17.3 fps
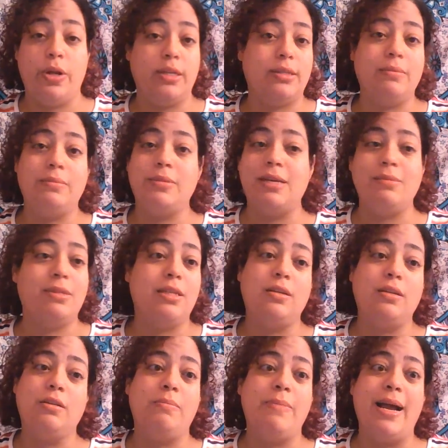and sometimes they
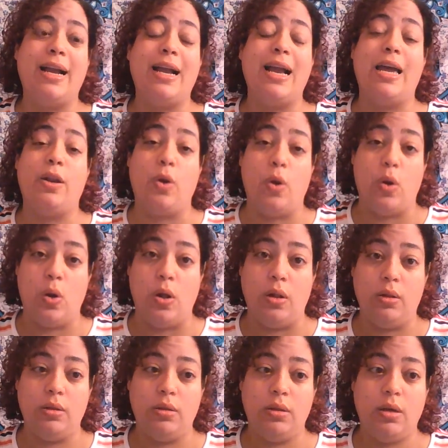don't go back at
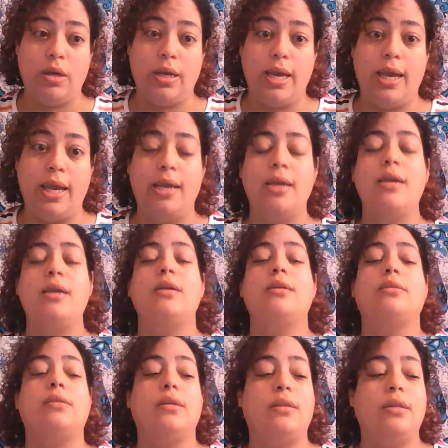all. Okay,
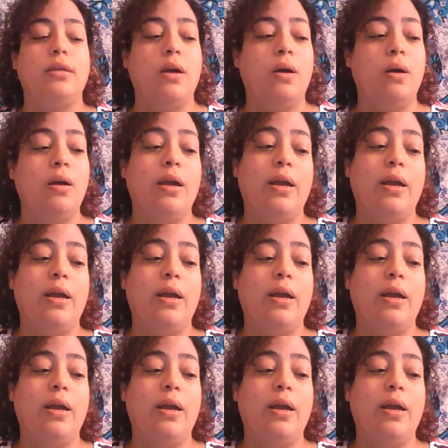so the